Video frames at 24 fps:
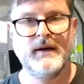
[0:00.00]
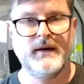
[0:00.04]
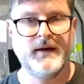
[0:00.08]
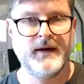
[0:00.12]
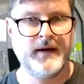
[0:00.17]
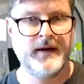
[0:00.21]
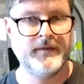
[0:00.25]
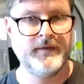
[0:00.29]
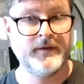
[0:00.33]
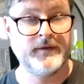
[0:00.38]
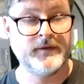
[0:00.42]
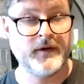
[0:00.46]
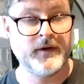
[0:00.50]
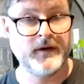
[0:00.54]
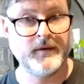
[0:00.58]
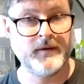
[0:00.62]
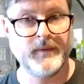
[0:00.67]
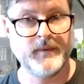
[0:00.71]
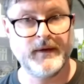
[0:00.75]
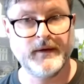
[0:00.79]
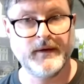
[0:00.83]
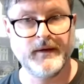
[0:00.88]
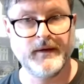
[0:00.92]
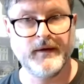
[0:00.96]
and the
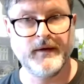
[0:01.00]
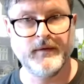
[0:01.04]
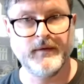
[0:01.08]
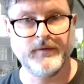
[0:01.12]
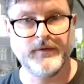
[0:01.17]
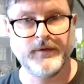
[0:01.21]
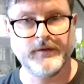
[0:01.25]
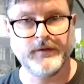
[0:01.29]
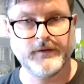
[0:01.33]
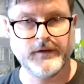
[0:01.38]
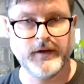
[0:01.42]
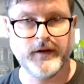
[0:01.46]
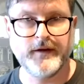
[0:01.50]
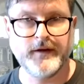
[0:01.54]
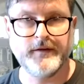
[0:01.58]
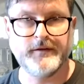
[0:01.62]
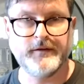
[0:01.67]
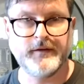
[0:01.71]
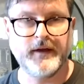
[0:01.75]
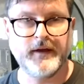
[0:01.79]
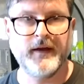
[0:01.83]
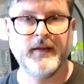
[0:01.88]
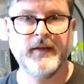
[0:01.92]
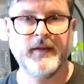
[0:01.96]
timing of the slides
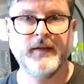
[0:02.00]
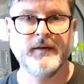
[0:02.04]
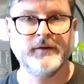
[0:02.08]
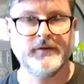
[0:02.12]
together.